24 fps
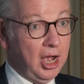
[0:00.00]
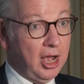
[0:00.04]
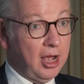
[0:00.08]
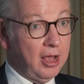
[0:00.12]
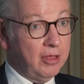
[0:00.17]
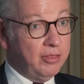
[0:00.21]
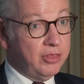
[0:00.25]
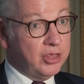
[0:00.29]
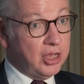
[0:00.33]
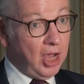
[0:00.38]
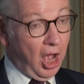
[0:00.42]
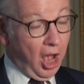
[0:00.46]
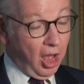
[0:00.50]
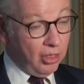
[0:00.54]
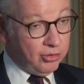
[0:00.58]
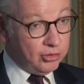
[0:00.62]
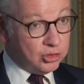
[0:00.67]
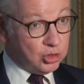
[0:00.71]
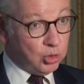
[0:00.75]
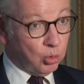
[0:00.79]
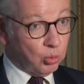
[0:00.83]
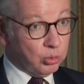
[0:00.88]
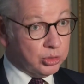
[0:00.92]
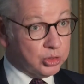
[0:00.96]
The other
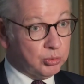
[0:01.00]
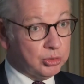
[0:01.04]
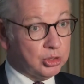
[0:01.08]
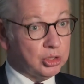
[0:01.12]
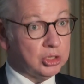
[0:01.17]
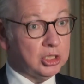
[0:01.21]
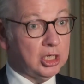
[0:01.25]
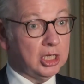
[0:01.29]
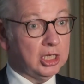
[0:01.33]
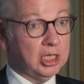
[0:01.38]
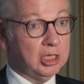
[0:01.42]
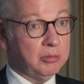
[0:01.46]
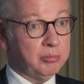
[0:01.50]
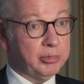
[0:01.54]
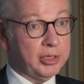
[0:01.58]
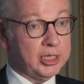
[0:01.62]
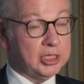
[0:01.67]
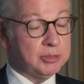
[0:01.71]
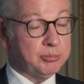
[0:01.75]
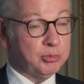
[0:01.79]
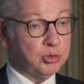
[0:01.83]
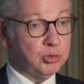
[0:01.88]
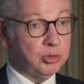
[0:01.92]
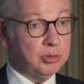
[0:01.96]
talks which are taking
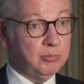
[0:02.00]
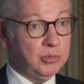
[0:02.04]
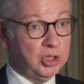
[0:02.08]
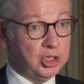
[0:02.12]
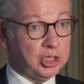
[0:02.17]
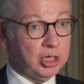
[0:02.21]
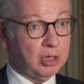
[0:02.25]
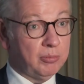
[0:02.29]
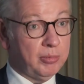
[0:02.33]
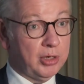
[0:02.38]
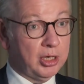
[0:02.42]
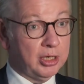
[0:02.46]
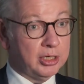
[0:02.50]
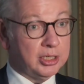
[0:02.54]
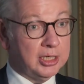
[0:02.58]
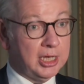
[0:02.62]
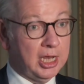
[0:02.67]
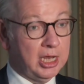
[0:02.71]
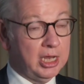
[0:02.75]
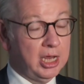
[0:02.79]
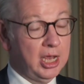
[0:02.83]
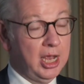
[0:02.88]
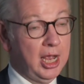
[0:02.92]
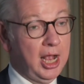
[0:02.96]
place between Michel
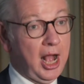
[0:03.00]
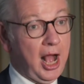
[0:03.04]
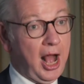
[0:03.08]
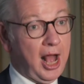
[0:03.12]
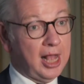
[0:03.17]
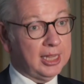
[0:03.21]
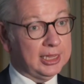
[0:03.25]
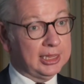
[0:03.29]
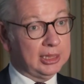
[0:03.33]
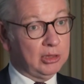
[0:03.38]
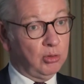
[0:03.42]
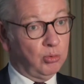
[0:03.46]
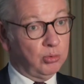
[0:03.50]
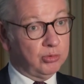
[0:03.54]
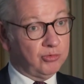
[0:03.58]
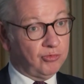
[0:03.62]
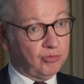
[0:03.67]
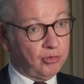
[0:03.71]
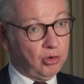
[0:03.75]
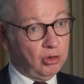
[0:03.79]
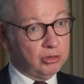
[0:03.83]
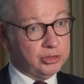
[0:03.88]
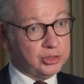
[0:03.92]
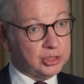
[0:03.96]
Barnier and Lord
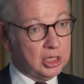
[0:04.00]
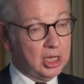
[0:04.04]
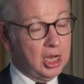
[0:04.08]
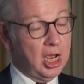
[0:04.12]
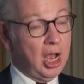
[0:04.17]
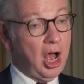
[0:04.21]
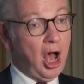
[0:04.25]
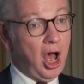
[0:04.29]
Frost,